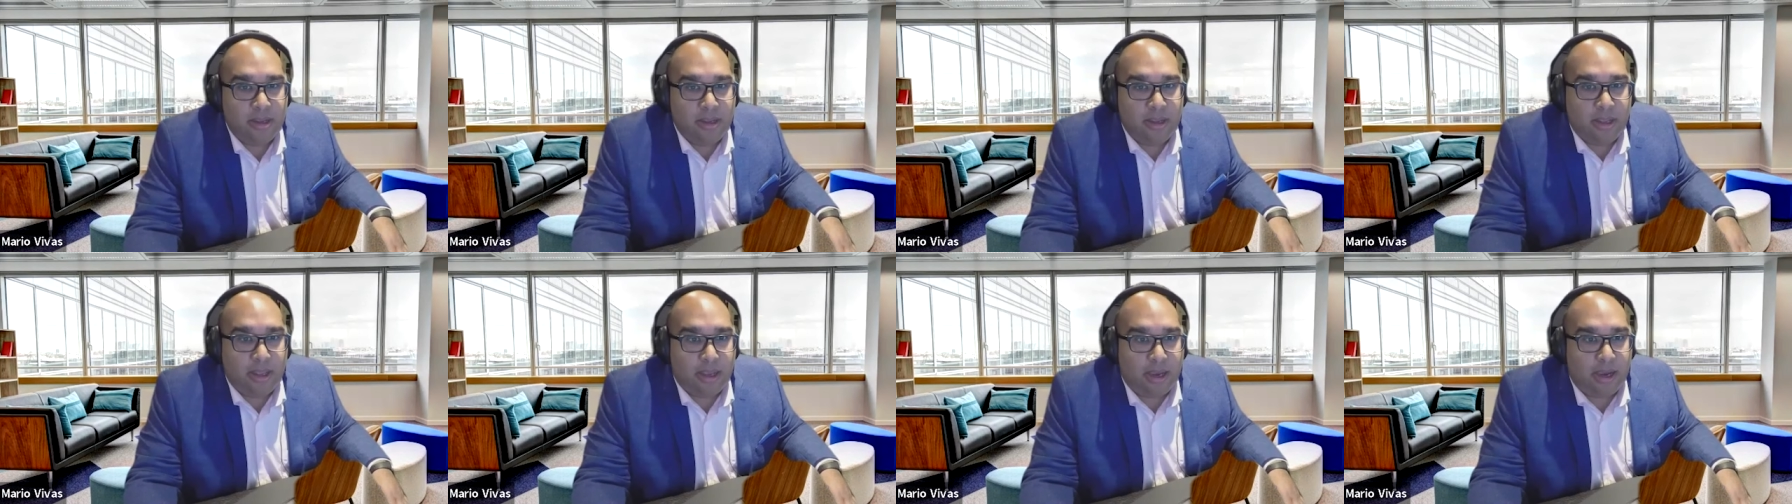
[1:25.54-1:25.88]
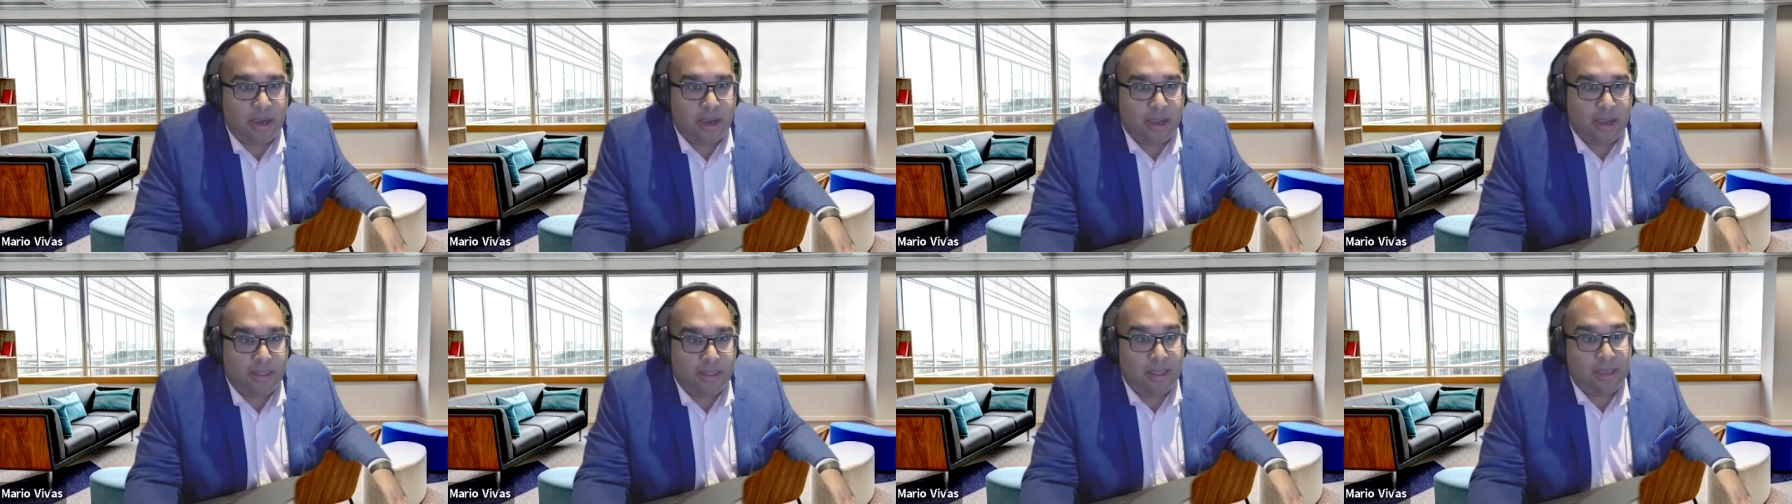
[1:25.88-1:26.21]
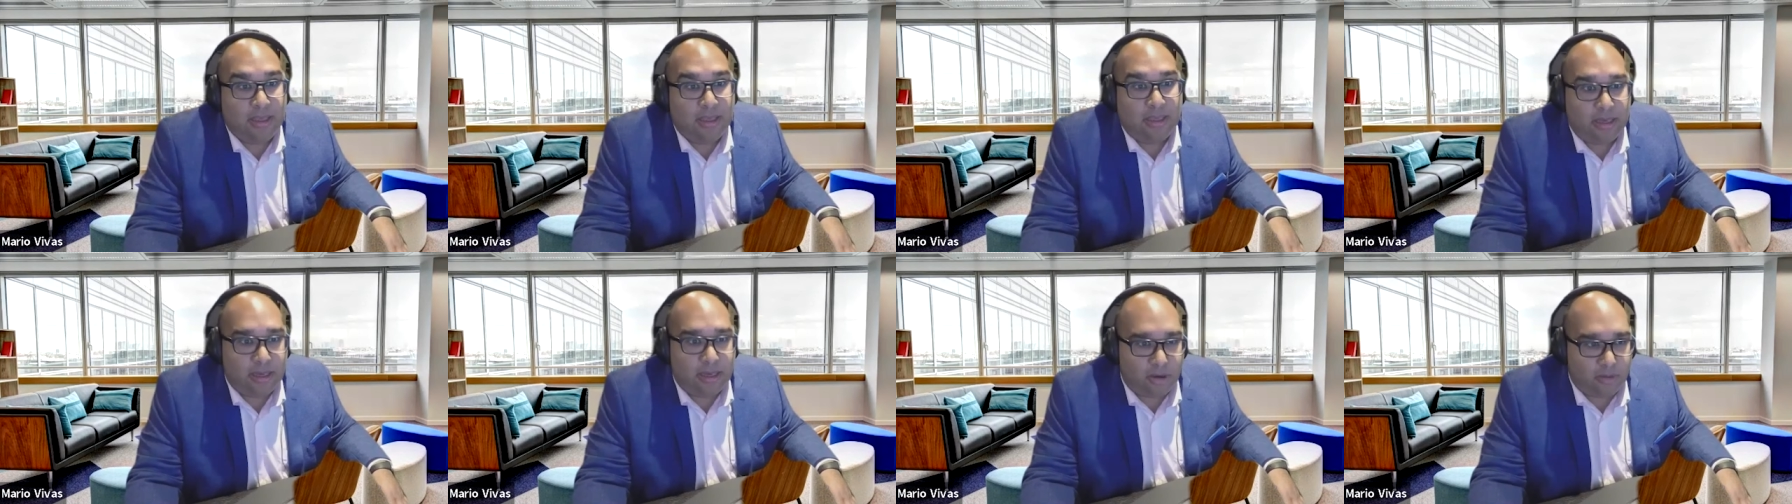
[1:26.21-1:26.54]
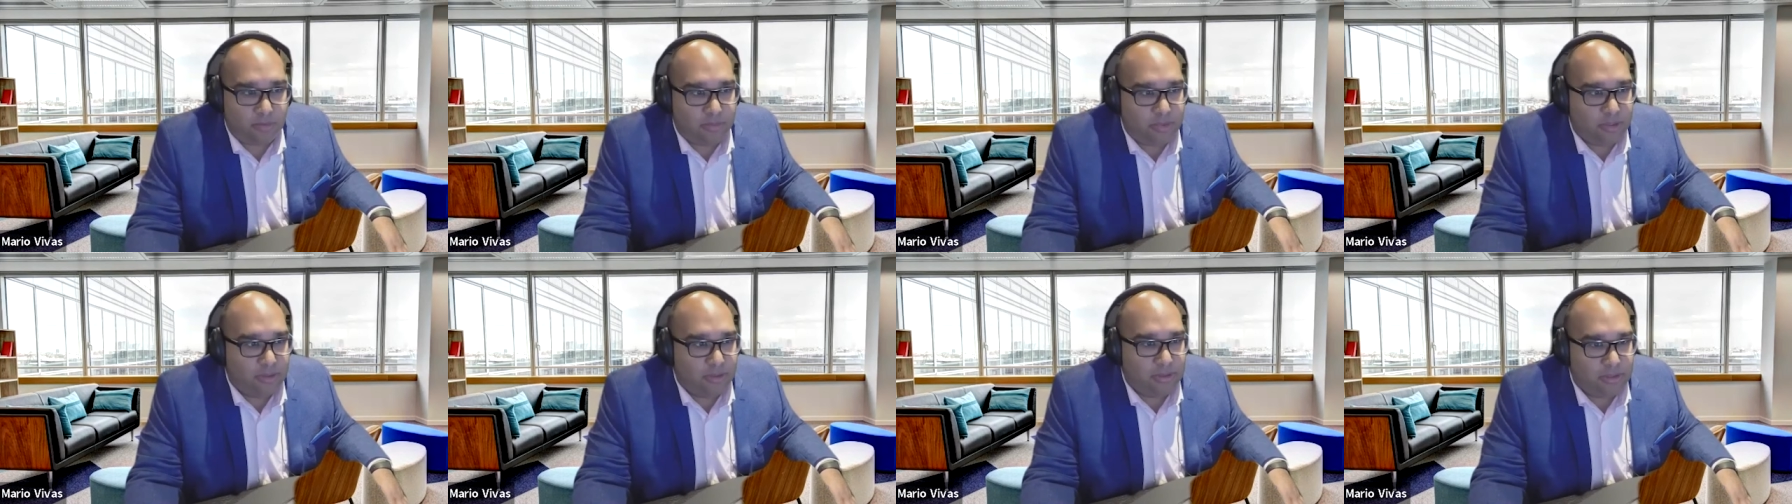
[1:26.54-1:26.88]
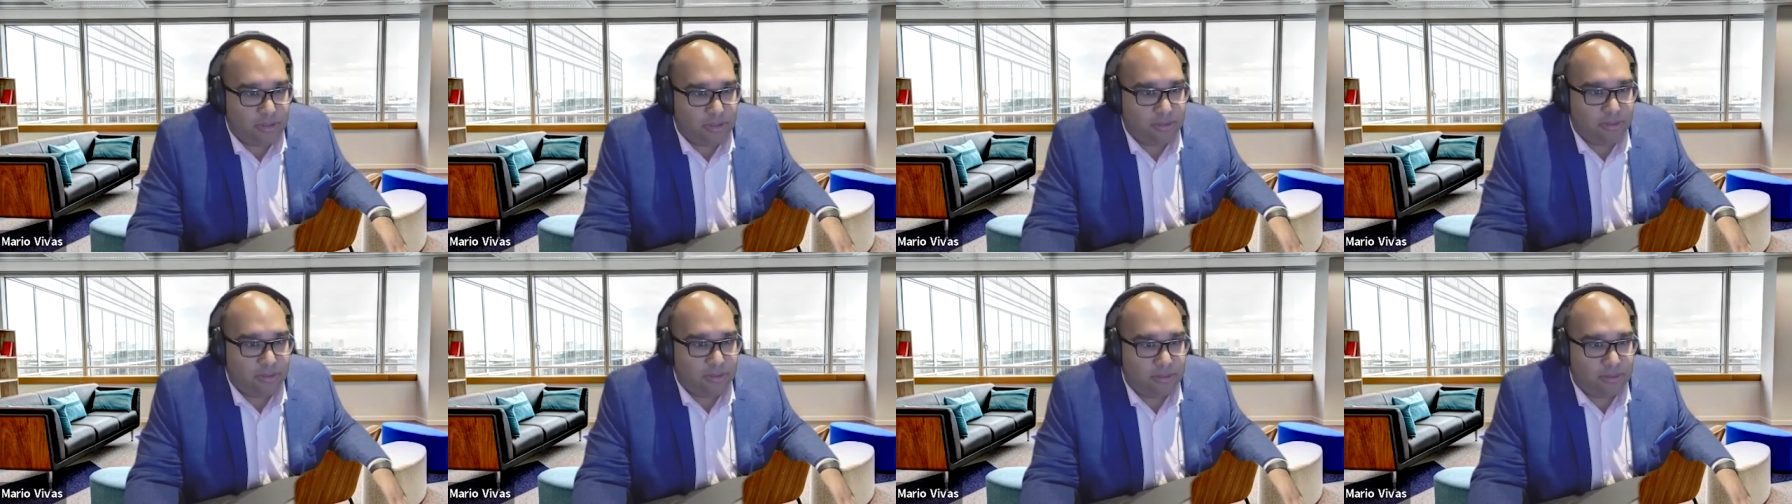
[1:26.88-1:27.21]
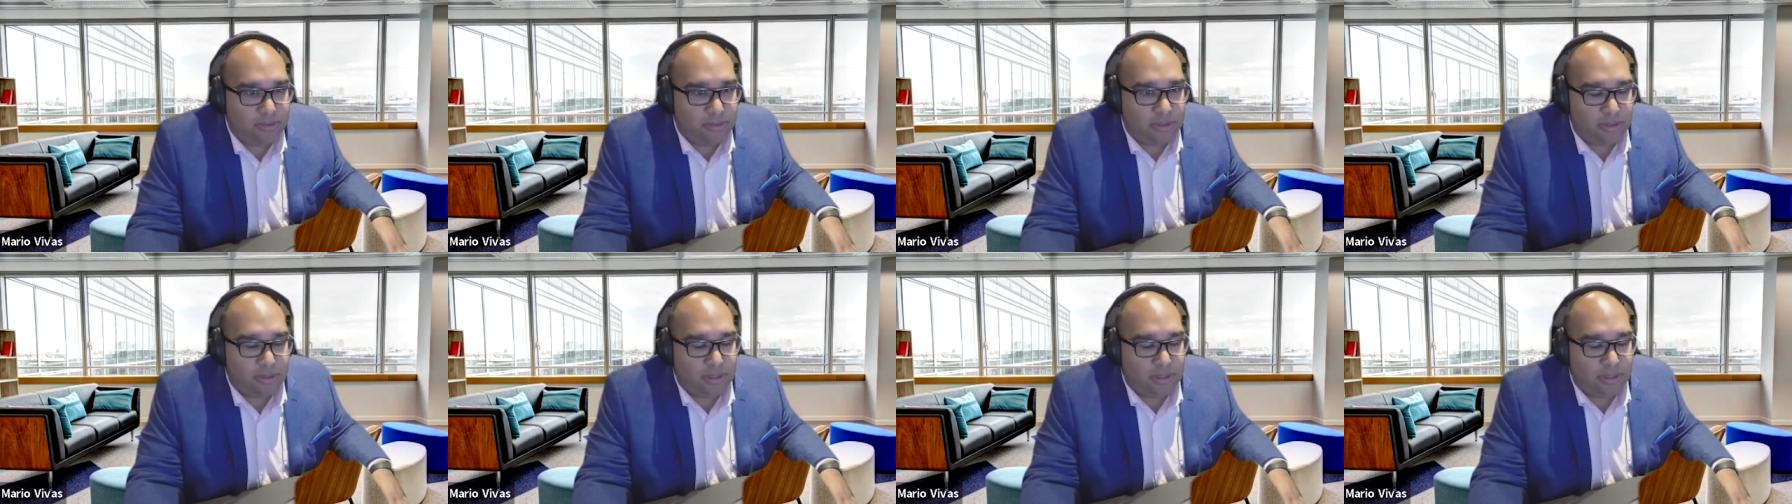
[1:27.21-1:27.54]
uh, that can help you to
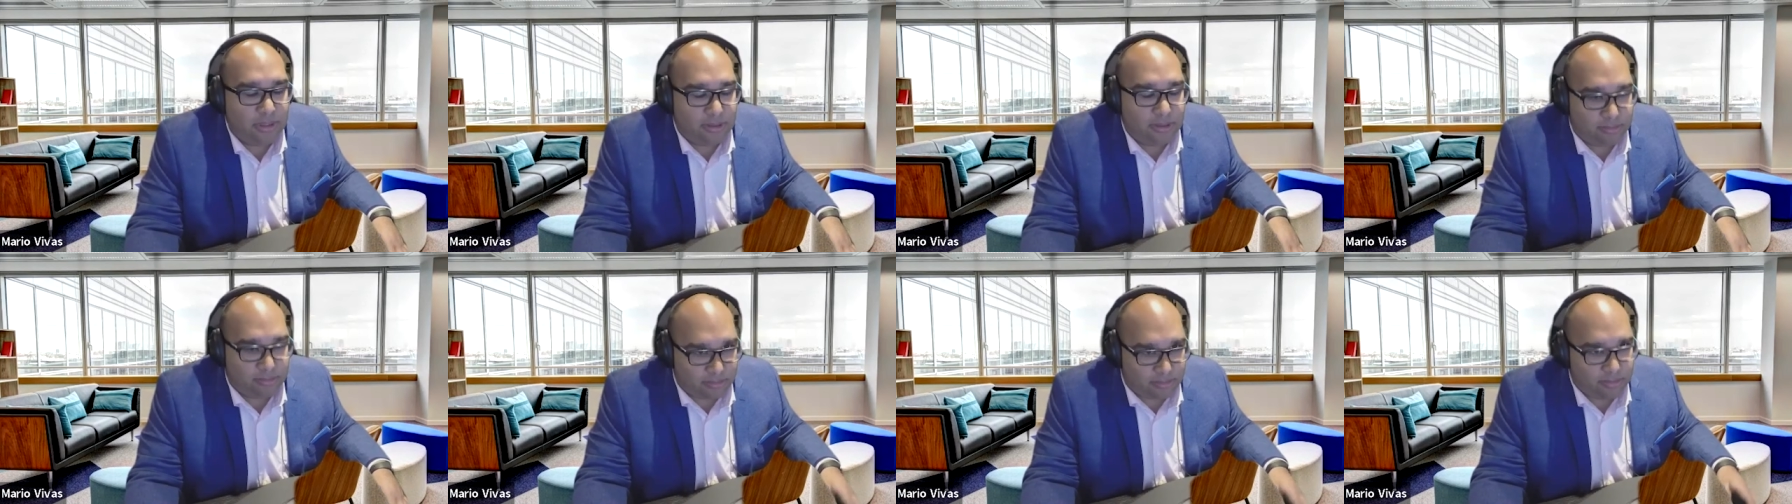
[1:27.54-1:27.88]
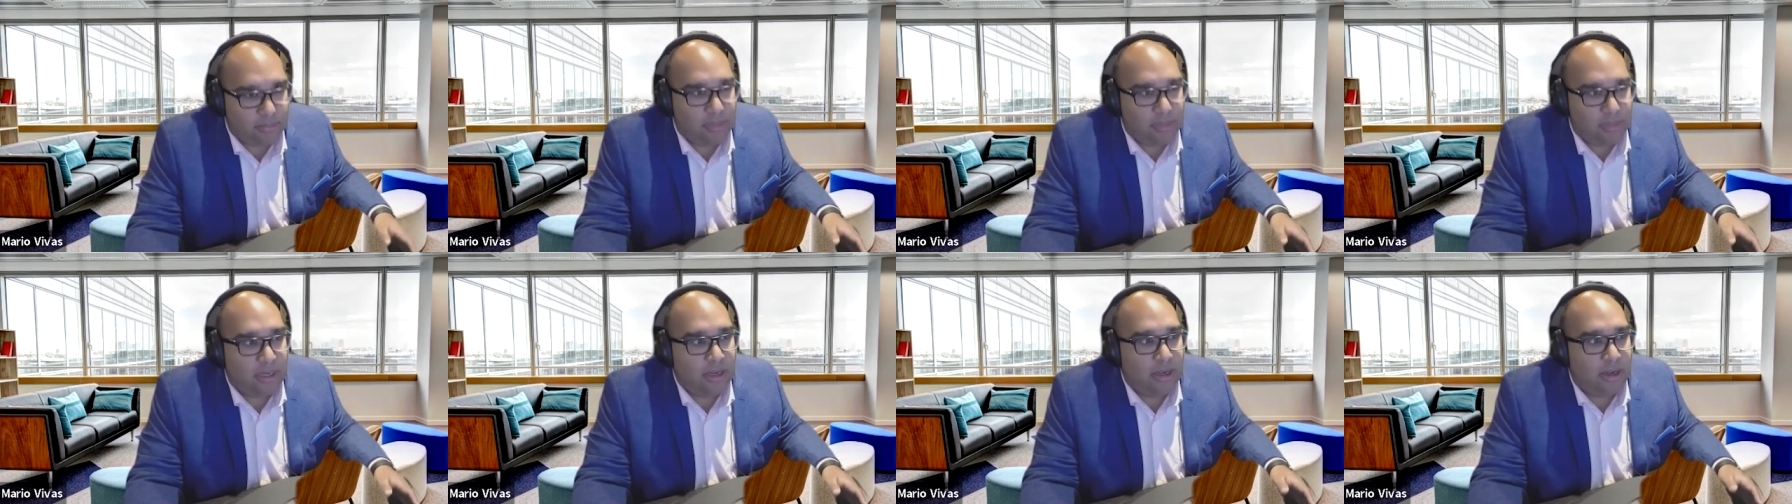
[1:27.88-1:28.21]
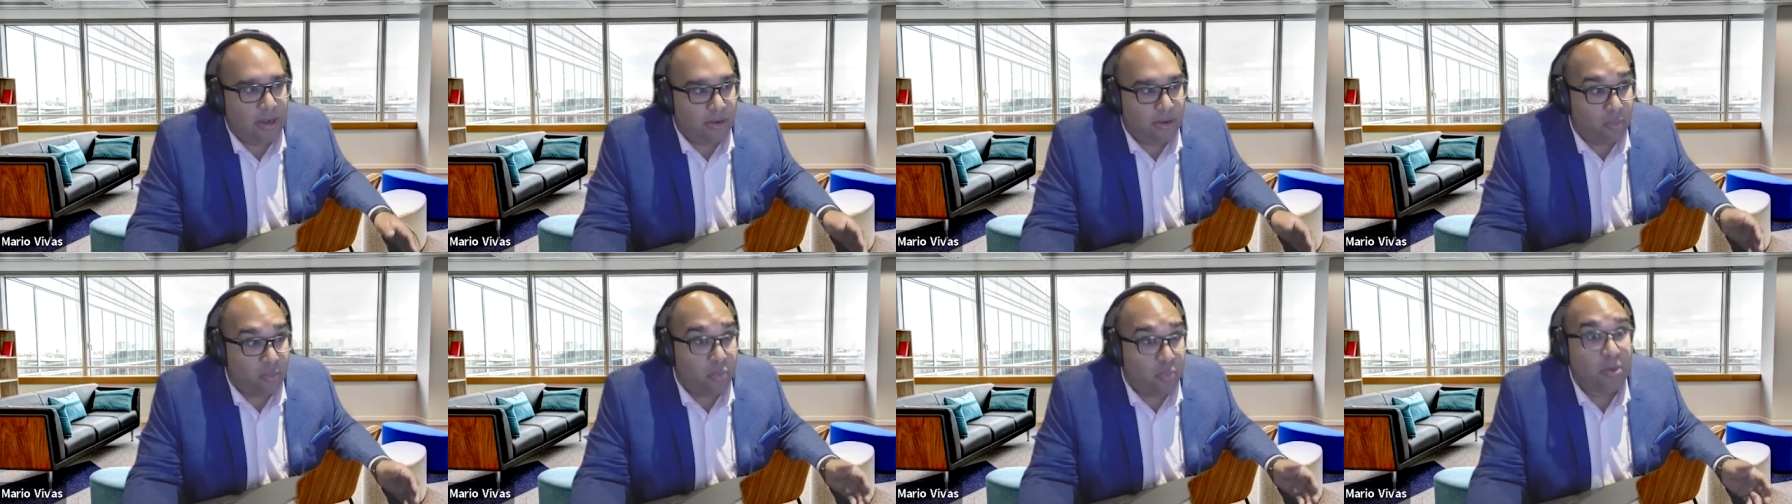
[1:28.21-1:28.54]
then uh,